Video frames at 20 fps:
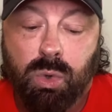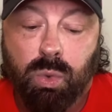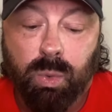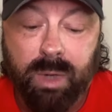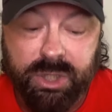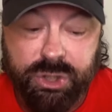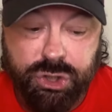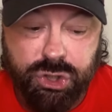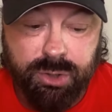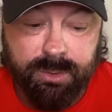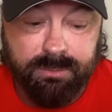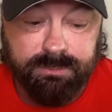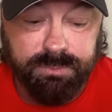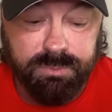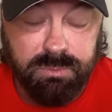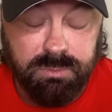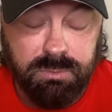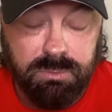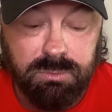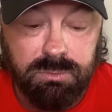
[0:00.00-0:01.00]
which
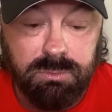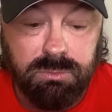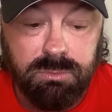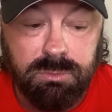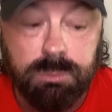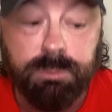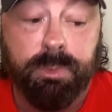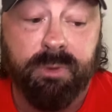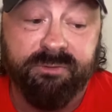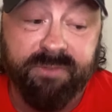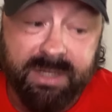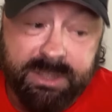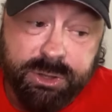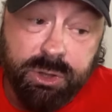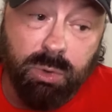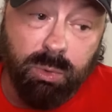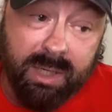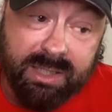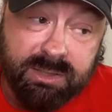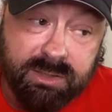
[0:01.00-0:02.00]

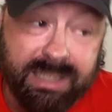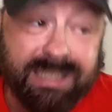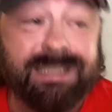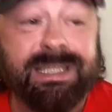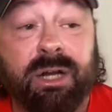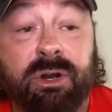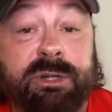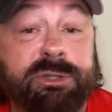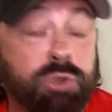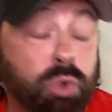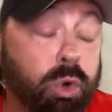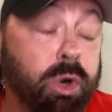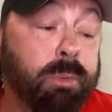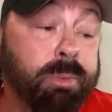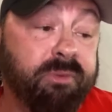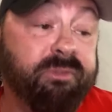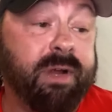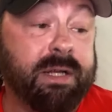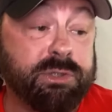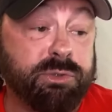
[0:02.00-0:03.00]
professional wrestling, territorial
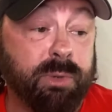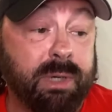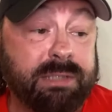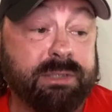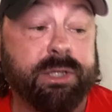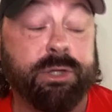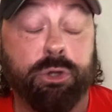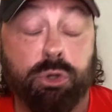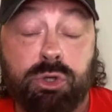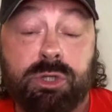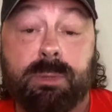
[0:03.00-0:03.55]
professional wrestling, used